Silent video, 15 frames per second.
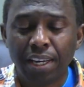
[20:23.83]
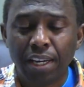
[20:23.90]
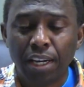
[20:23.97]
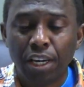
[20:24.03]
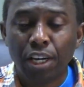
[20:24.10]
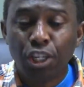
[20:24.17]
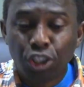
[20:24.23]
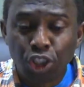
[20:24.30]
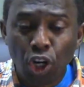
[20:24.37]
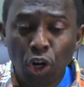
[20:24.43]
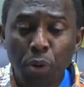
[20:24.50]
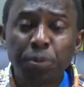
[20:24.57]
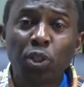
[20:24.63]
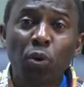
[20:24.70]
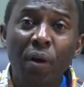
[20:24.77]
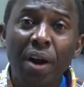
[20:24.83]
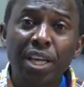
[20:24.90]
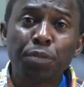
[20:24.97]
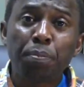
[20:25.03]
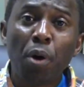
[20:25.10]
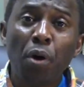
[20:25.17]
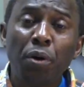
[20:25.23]
Job's
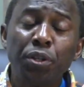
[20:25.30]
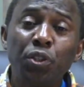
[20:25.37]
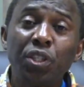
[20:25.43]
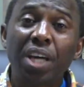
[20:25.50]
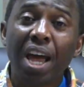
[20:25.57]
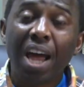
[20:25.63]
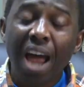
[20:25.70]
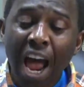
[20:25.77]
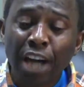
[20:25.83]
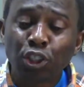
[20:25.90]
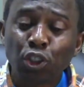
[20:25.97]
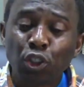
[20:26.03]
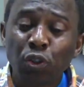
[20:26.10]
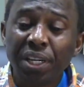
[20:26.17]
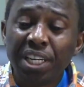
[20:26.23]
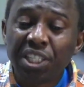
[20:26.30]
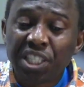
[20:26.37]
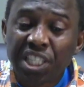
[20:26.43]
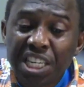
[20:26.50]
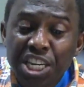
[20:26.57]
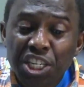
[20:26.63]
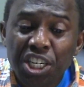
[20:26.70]
response actually
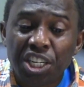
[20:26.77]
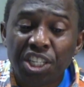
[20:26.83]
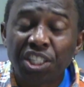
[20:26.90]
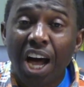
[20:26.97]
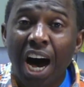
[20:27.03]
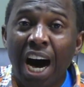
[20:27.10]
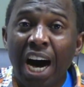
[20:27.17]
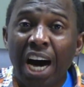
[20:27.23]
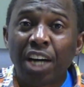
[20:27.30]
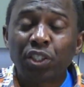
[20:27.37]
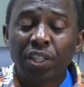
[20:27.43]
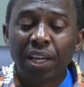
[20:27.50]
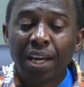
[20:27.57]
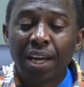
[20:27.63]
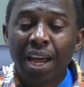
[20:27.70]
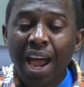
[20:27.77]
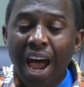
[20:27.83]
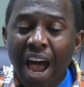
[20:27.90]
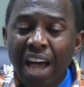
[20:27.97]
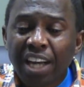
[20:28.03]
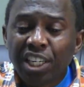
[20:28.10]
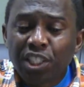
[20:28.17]
teaches us
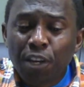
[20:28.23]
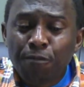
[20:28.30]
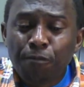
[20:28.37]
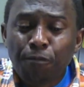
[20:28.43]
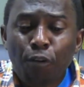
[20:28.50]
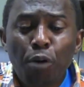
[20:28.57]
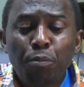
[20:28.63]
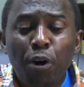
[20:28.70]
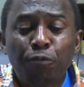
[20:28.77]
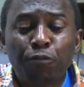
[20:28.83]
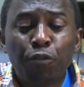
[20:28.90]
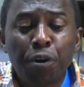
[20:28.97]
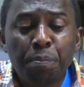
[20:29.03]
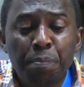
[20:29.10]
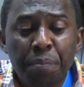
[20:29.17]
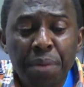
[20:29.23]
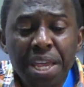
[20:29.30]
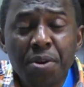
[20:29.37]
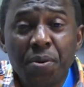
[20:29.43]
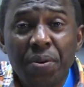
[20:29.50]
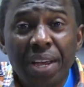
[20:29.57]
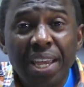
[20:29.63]
and is a form of
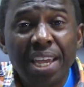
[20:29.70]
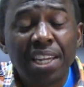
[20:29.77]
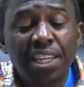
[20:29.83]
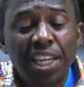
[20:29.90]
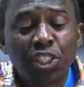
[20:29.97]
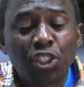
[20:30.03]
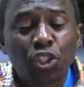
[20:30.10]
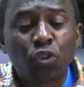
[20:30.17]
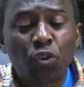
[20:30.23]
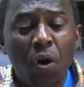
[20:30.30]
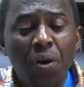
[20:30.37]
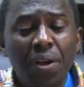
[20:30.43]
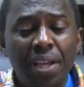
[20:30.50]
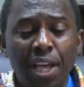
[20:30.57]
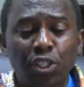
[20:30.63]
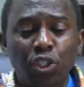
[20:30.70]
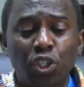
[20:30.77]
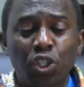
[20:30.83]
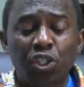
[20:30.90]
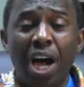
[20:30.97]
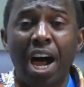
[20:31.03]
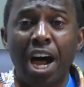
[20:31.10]
rebuke in the strongest
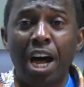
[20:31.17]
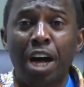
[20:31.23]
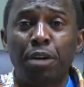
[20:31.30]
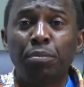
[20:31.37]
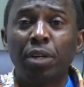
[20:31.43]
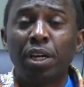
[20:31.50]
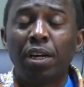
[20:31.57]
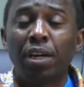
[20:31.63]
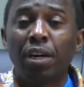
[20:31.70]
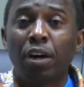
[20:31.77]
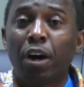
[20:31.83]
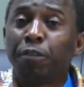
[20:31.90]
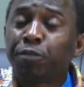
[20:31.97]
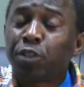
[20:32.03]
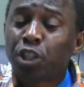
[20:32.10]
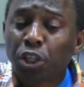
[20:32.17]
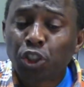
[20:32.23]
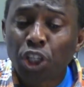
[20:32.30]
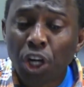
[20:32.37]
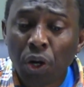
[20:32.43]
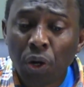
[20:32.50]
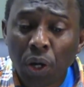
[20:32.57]
term of such
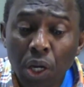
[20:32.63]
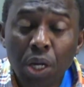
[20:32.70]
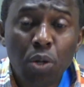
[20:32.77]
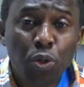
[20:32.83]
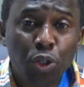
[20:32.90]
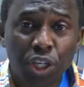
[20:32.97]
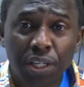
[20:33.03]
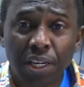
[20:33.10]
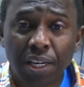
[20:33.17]
conclusion.